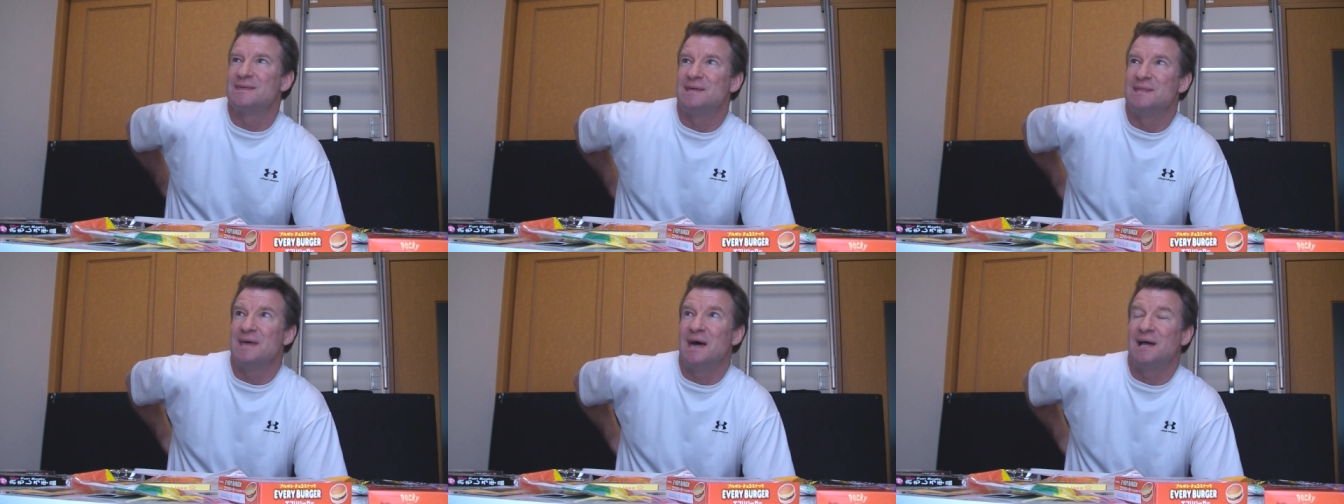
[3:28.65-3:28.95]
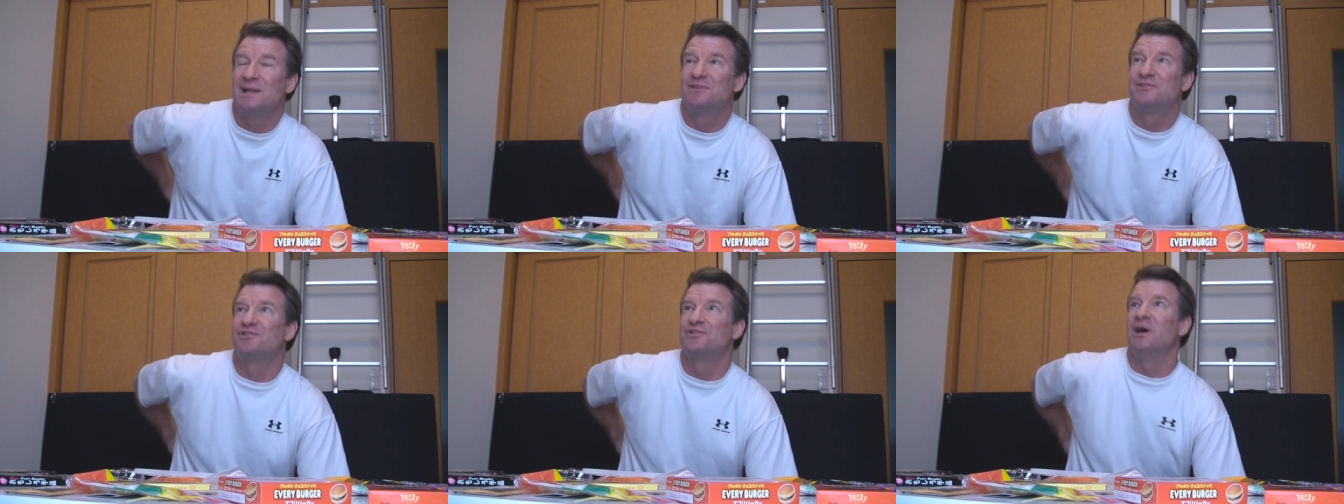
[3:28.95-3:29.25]

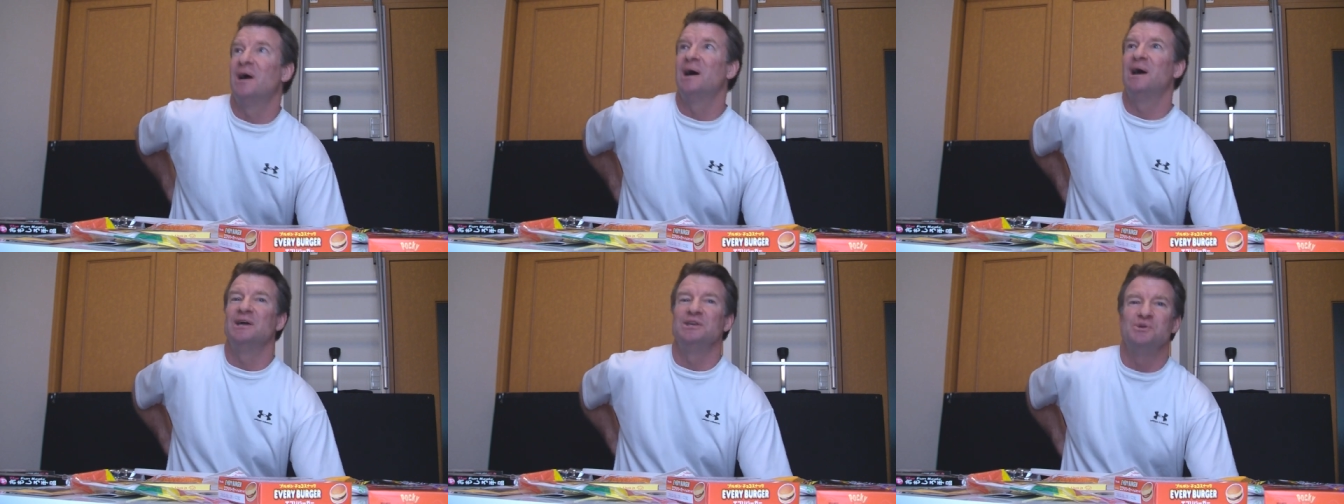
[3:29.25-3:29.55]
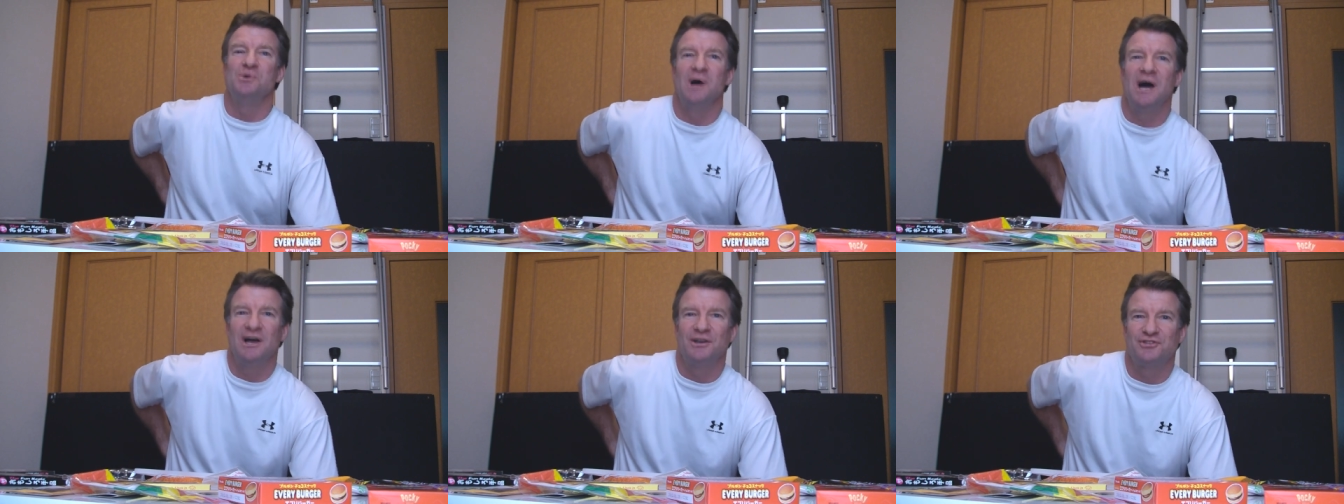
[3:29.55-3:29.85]
That's uh,
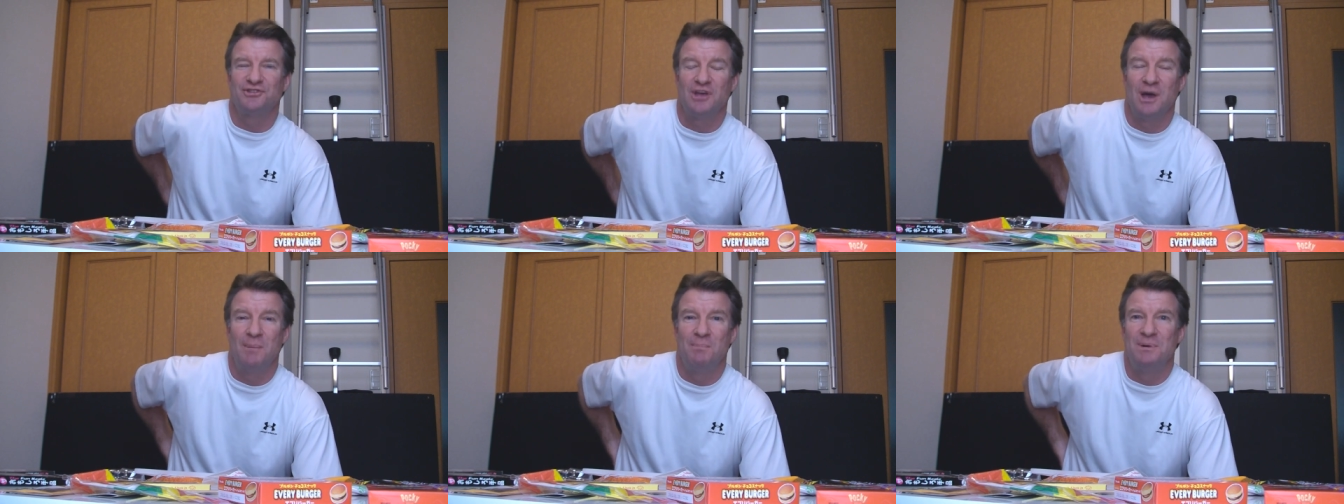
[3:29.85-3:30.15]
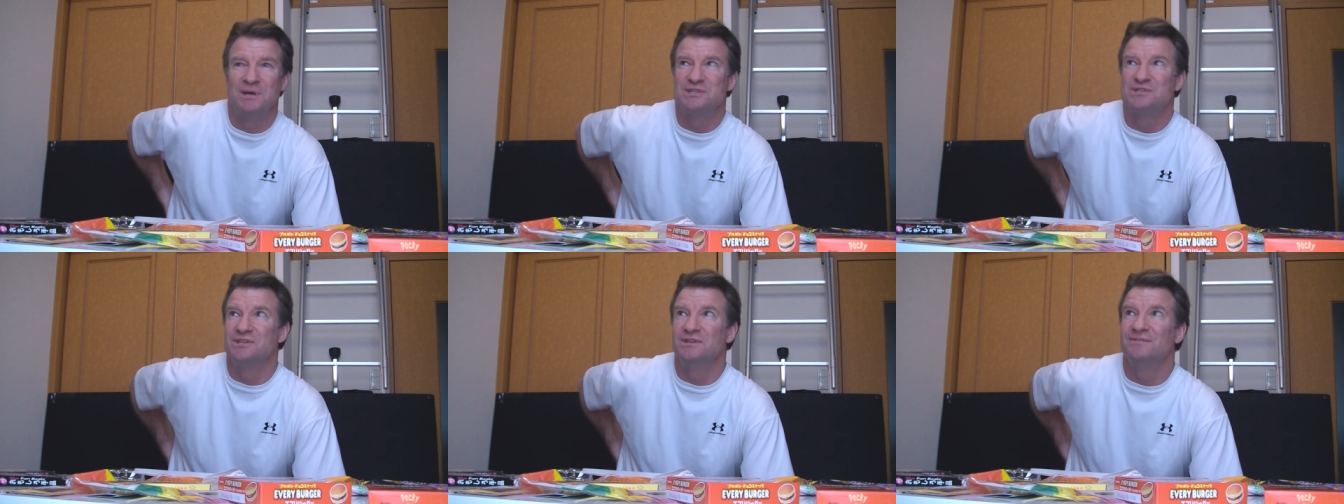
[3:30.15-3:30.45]
U.S.
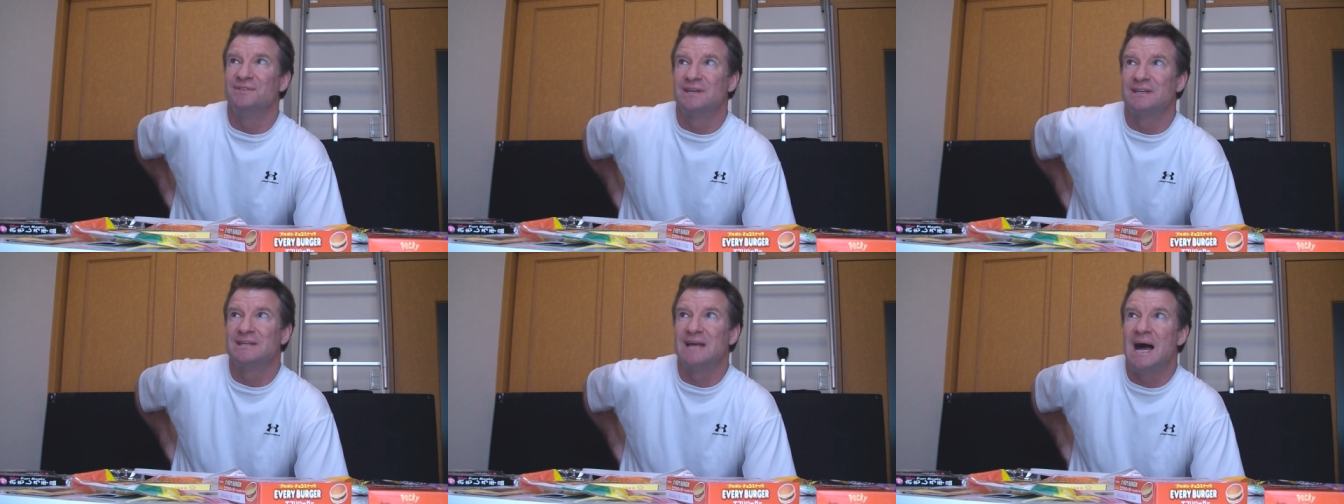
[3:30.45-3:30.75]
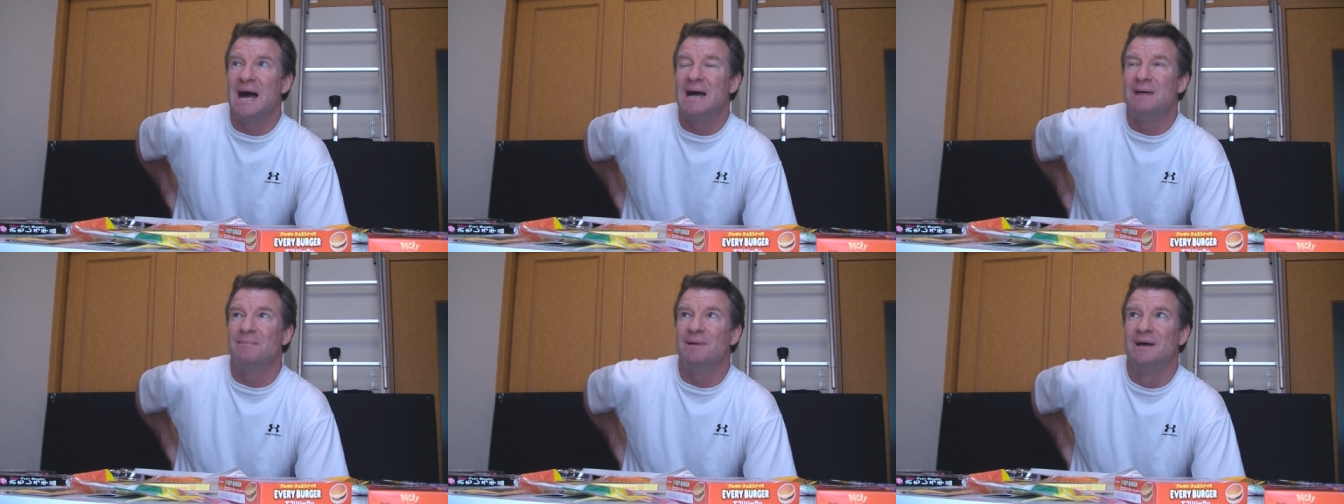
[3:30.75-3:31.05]
Pacific
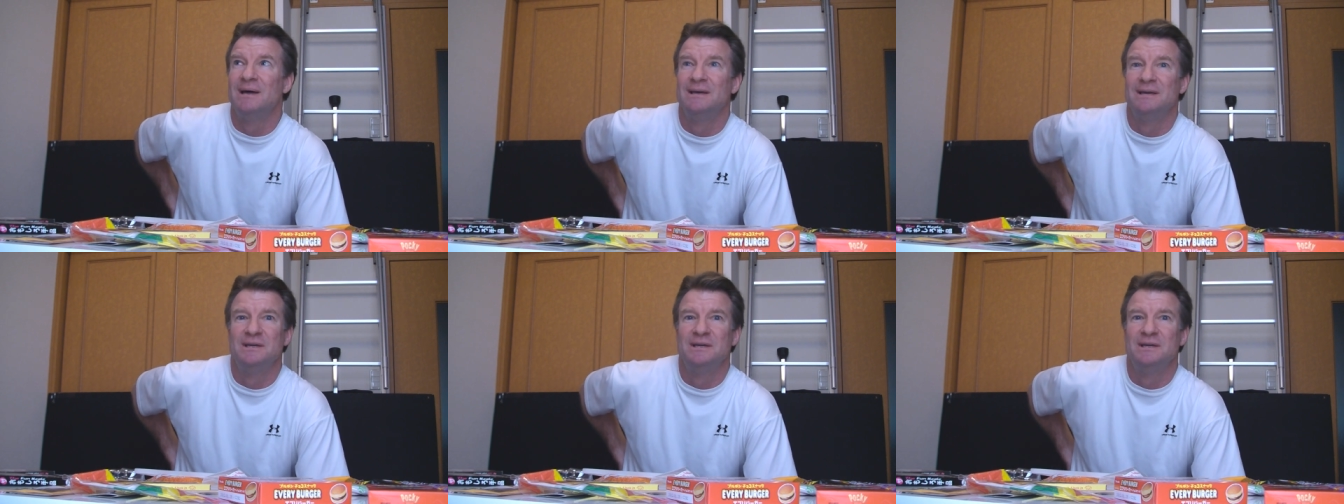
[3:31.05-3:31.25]
time.